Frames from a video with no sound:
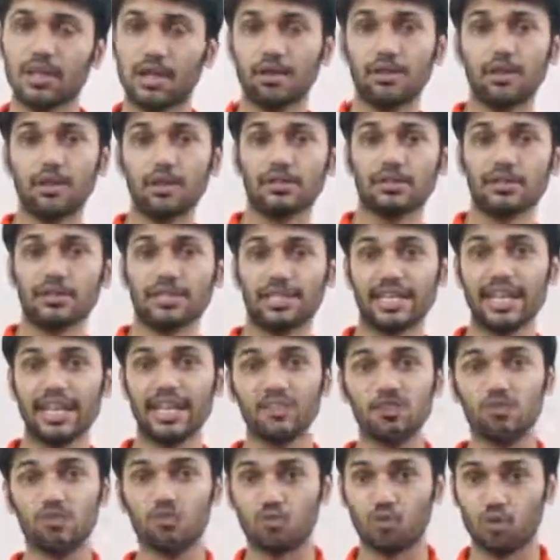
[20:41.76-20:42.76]
Now, the
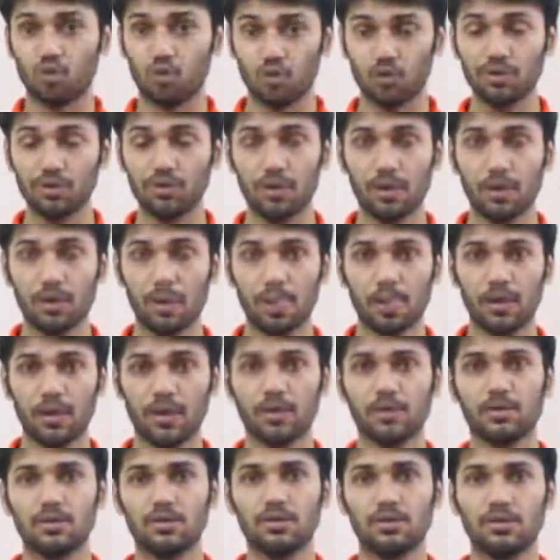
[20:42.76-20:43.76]
next one
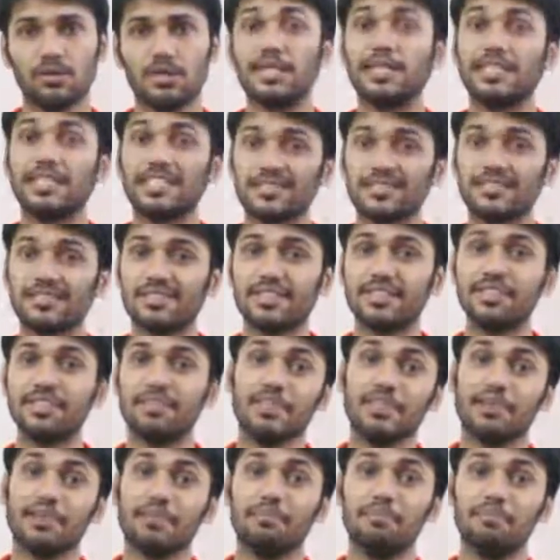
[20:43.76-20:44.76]
is
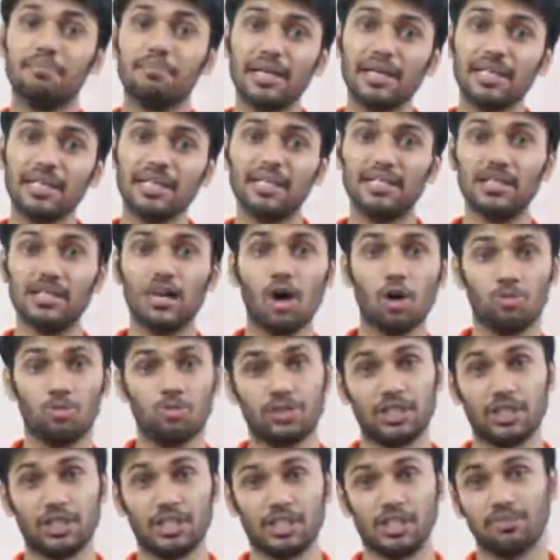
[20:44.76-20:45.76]
the main
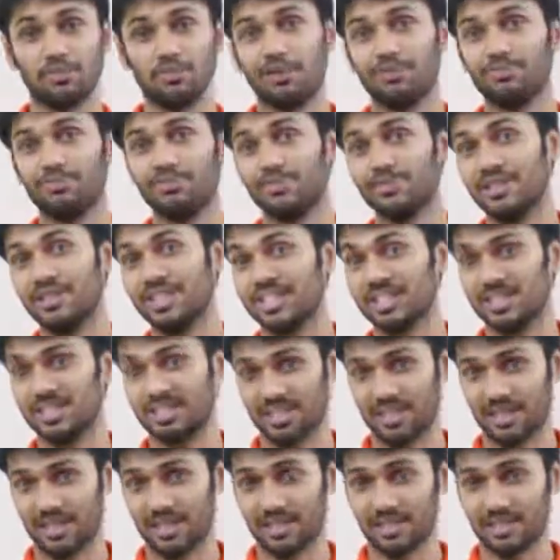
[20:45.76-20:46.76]
objective of
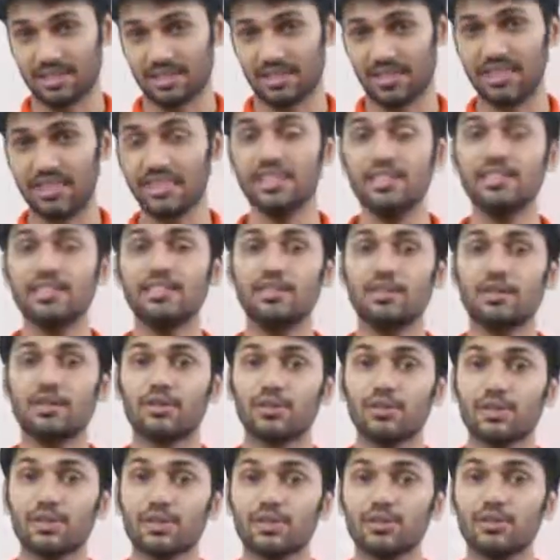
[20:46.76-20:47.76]
this class. Here
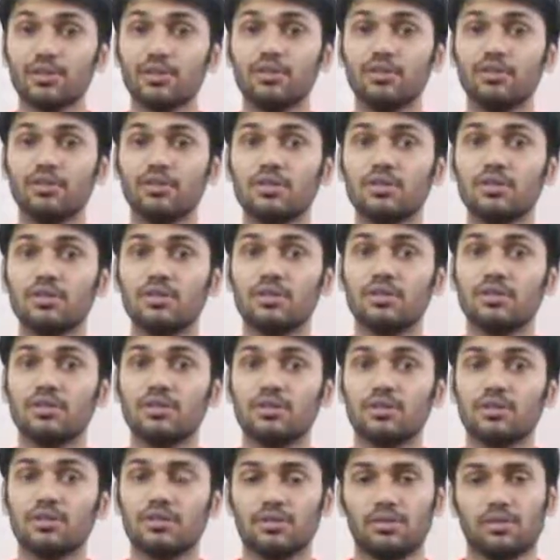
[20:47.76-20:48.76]
you are going to
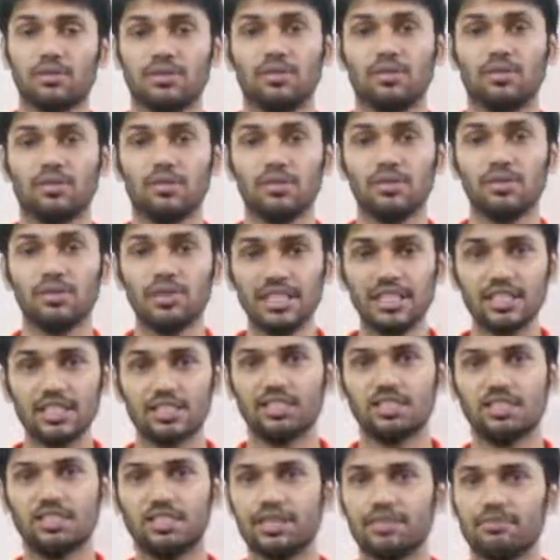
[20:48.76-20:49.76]

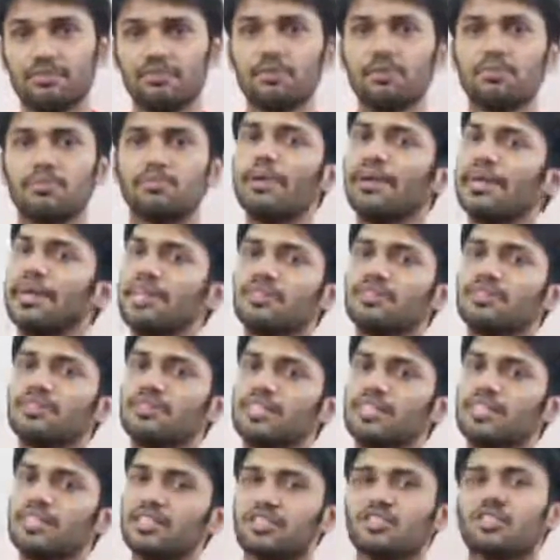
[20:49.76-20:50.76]
teach them the
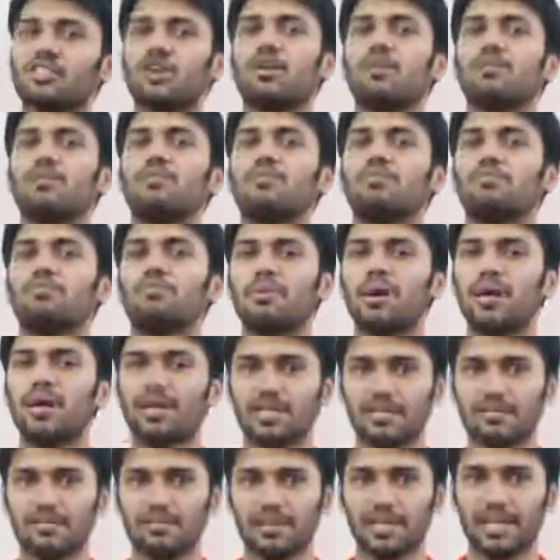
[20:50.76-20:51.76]
basics of
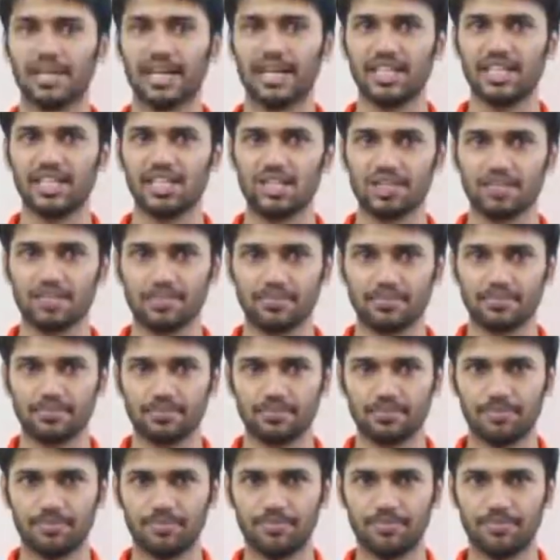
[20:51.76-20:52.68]
multiplication.